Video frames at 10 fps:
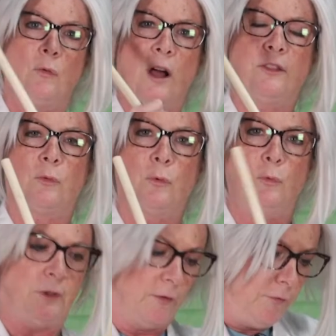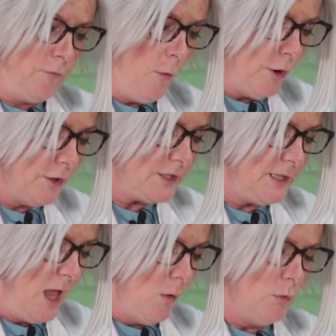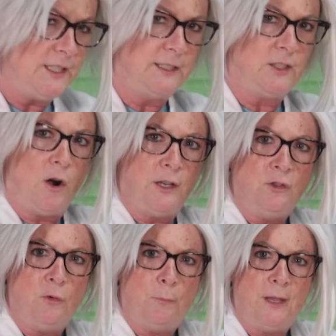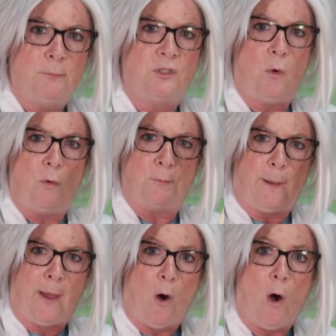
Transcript: rod through, the force was starting to be absorbed by